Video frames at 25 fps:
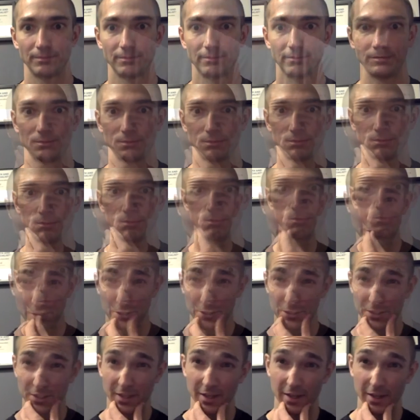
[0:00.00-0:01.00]
See is that
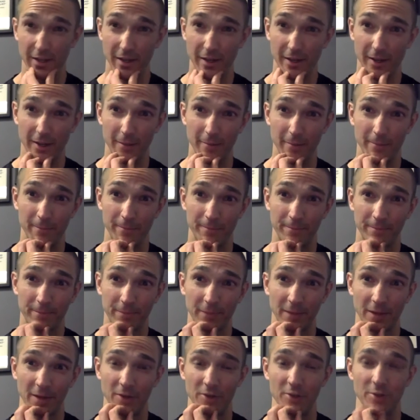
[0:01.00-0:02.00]
there's
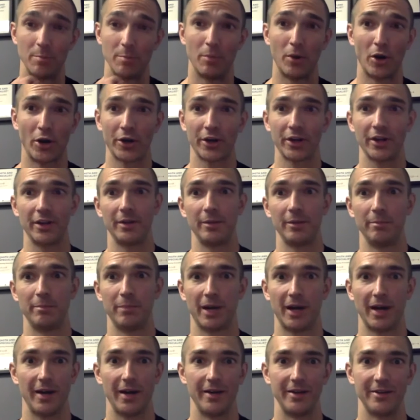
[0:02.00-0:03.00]
a marketing
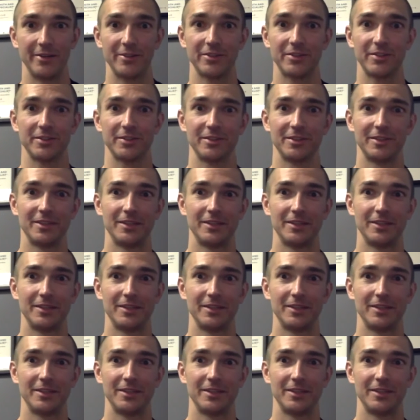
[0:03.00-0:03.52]
bias